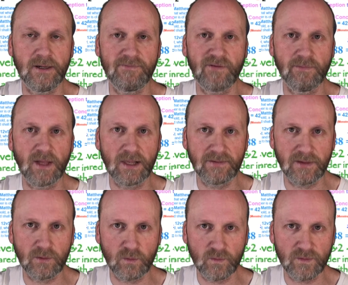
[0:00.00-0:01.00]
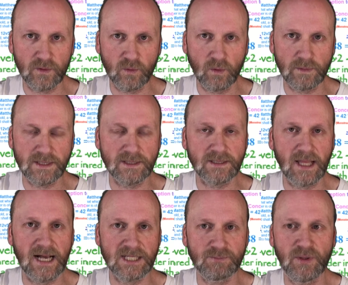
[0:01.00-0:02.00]
from the woman's
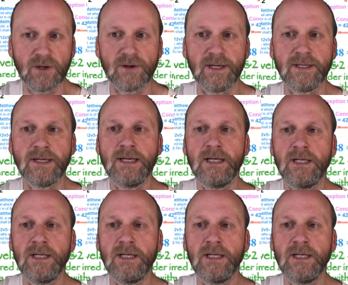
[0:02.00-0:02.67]
last period.